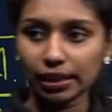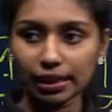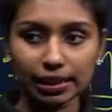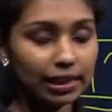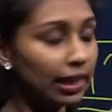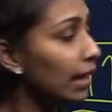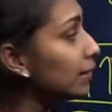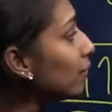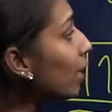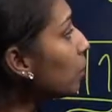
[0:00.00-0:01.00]
Clear?
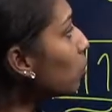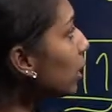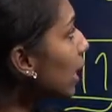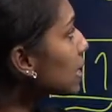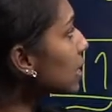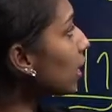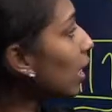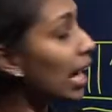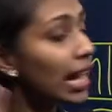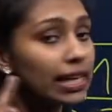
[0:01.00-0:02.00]
Then what about the next?
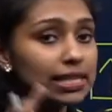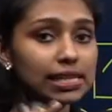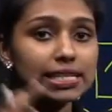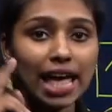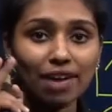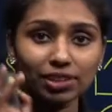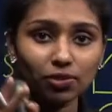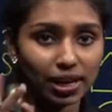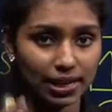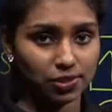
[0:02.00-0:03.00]
Hydrogen is having the
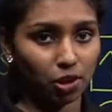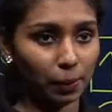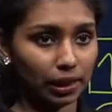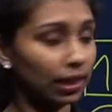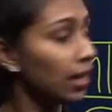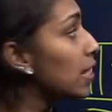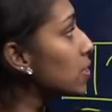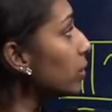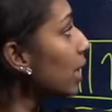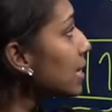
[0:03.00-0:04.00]
1s orbital.
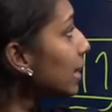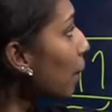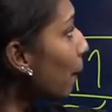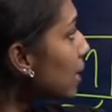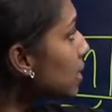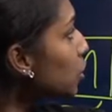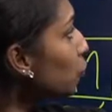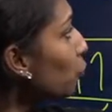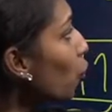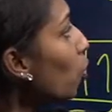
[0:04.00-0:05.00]
So it has the capacity to
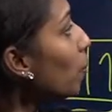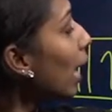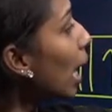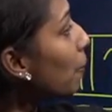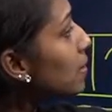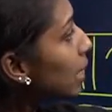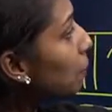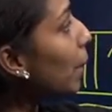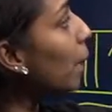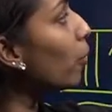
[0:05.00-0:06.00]
form a
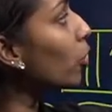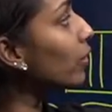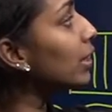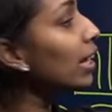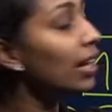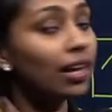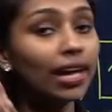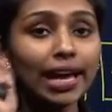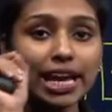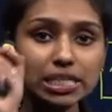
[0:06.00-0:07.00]
sigma bond with the
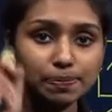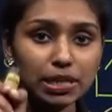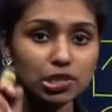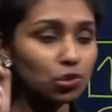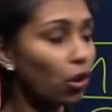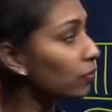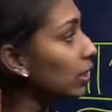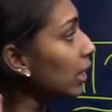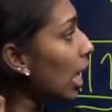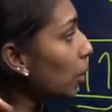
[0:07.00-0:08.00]
sp2 of
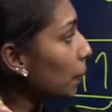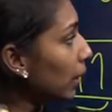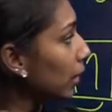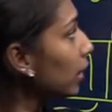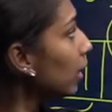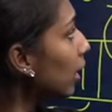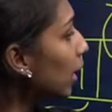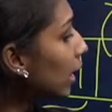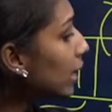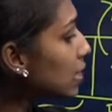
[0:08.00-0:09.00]
the carbon,
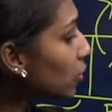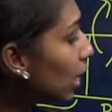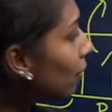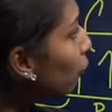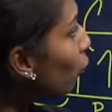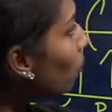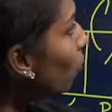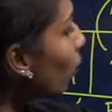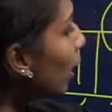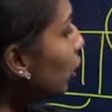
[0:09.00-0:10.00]
right? So they will
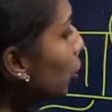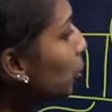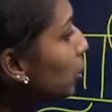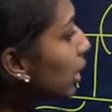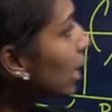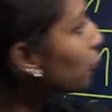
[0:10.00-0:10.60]
form 1, 2, 3,